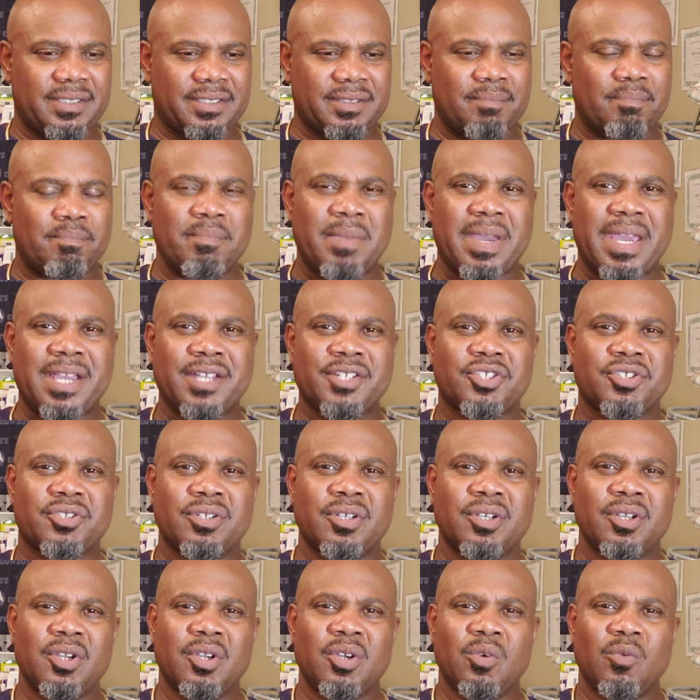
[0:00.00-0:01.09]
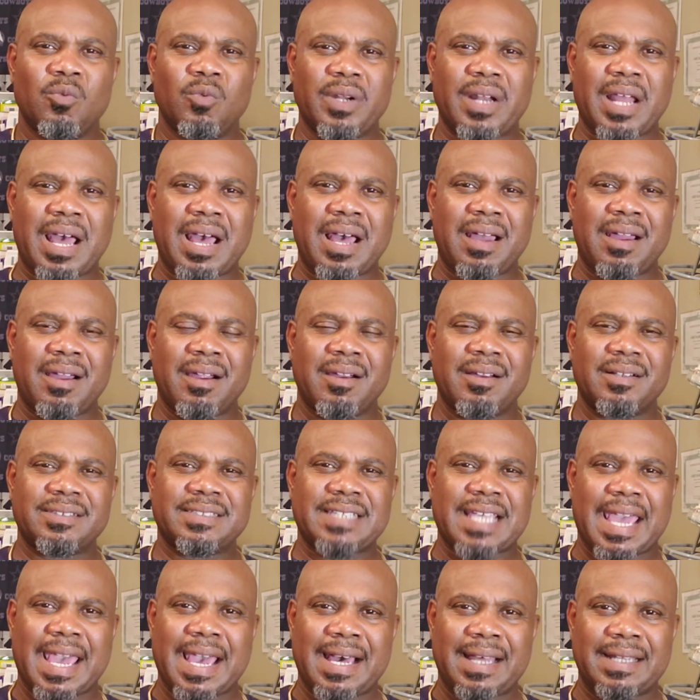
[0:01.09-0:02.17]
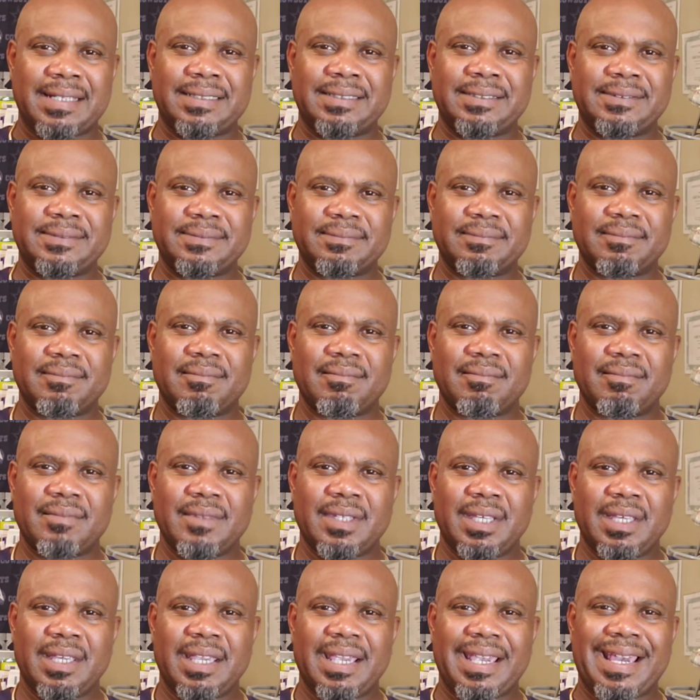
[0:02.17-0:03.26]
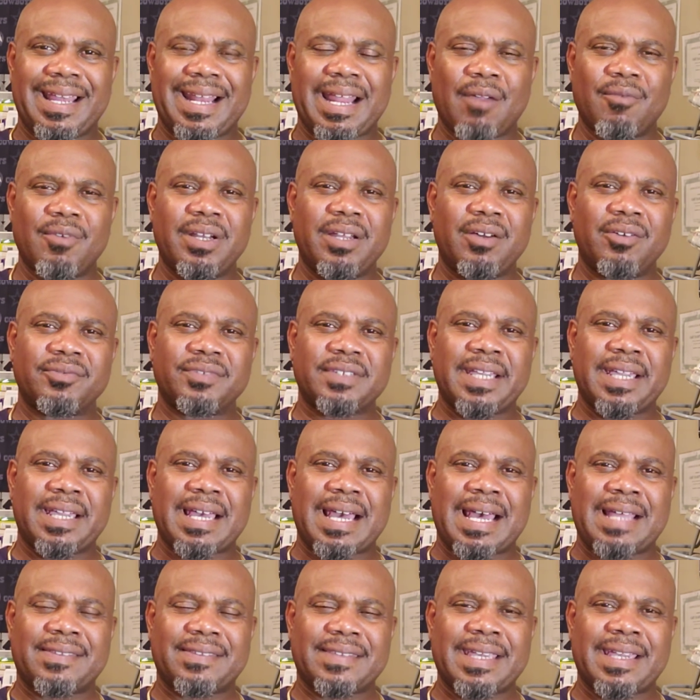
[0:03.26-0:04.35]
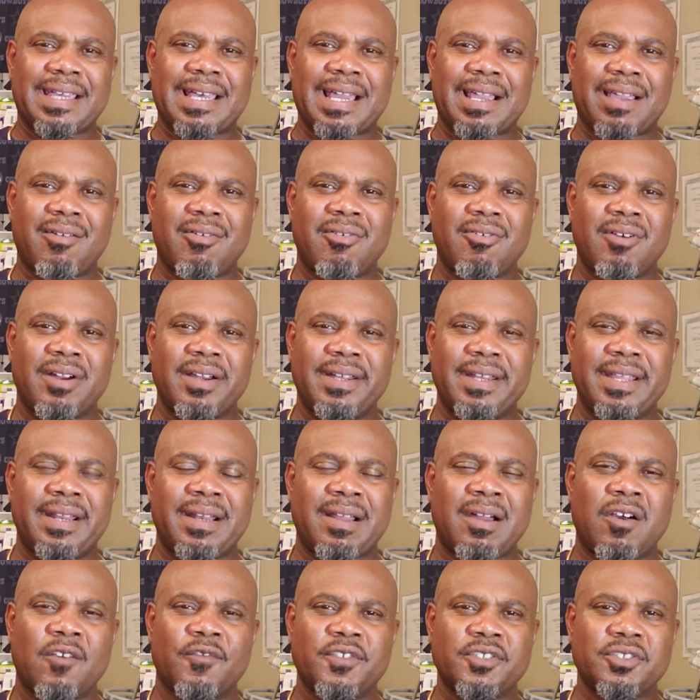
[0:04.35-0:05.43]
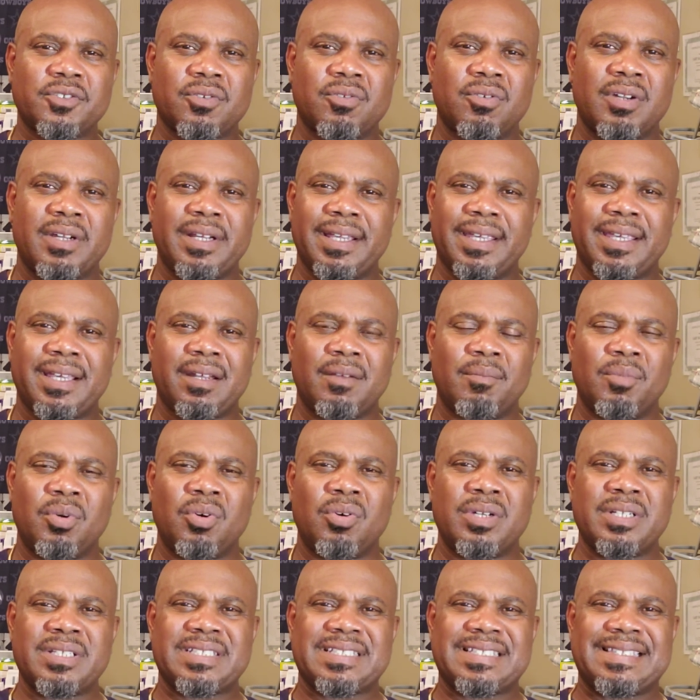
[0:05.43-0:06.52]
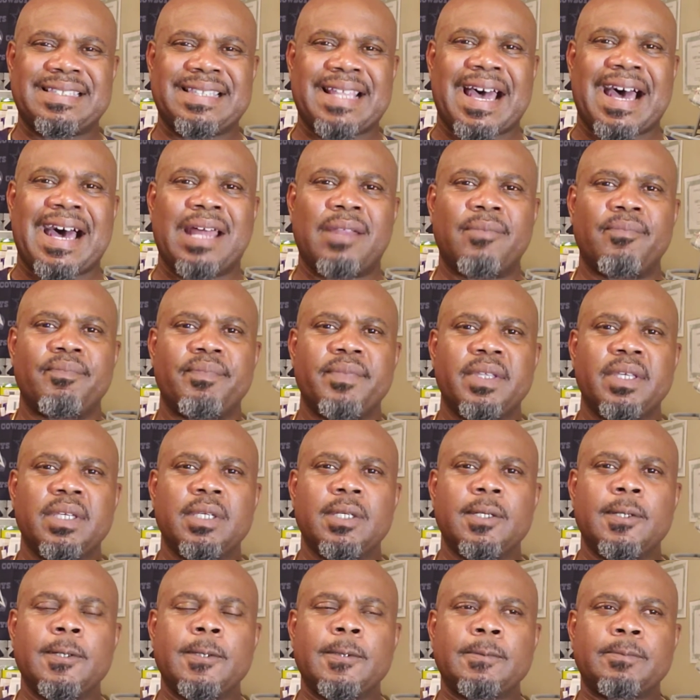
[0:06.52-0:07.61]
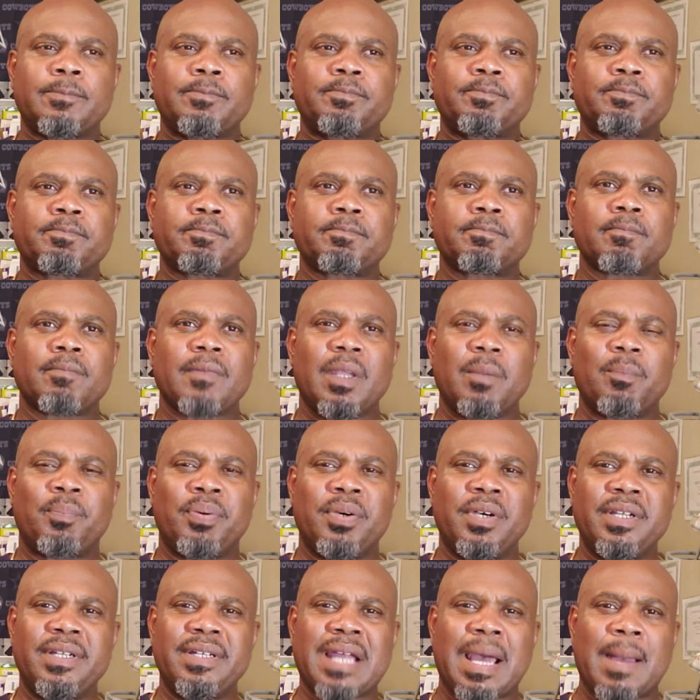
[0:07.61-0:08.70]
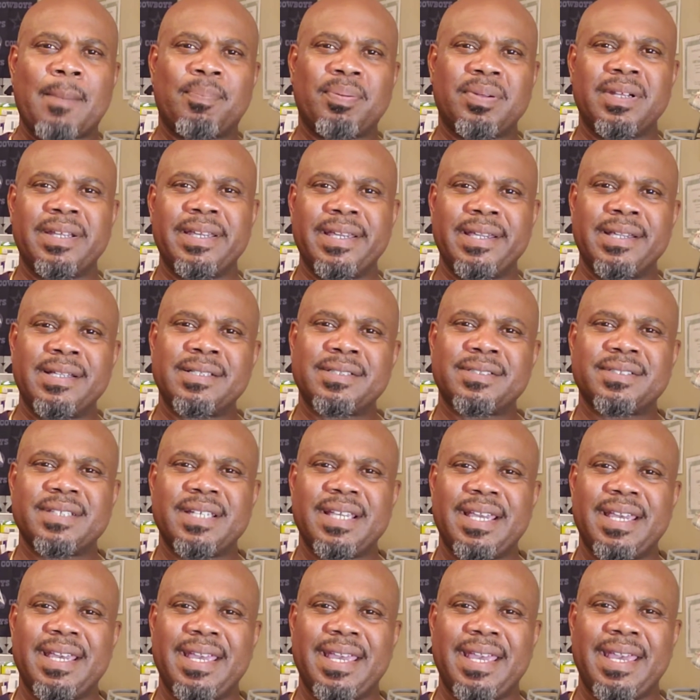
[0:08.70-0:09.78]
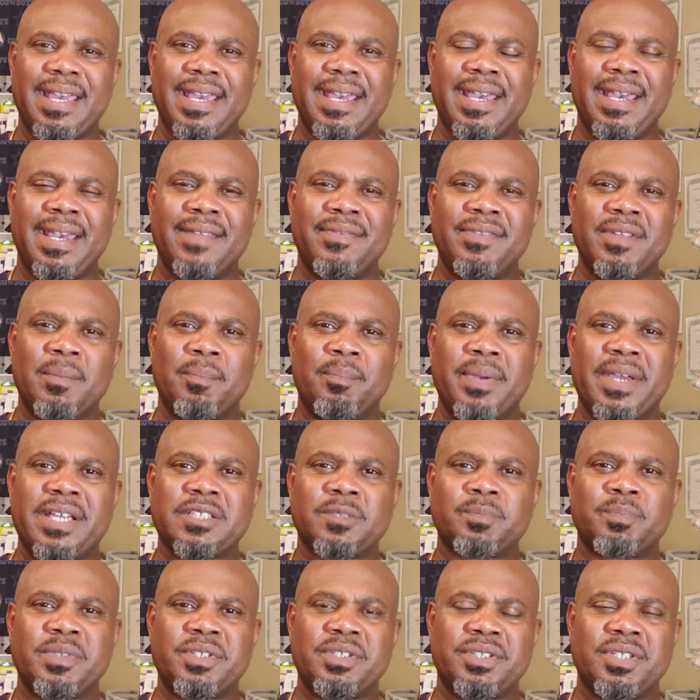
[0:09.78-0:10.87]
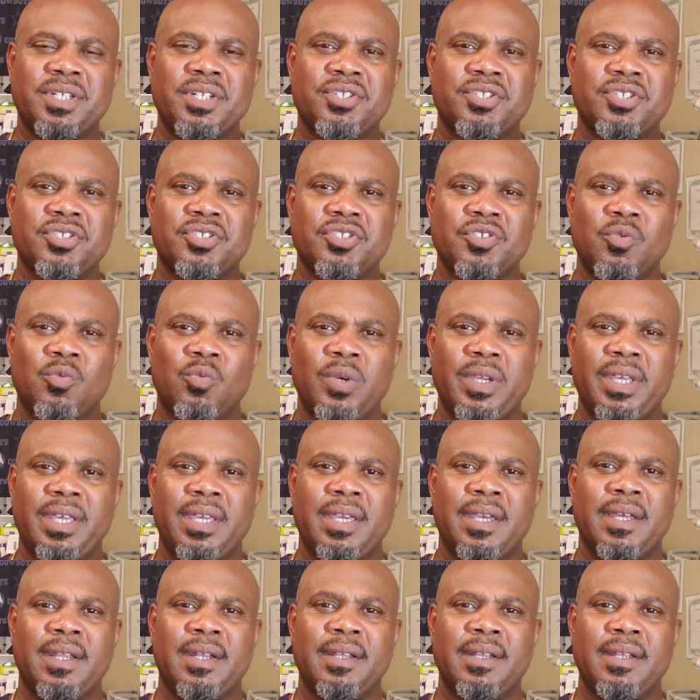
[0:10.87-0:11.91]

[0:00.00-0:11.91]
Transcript: mesh with our talent. And I really don't think, our offensive coordinator Kellen Moore is not putting our players in the best position to win.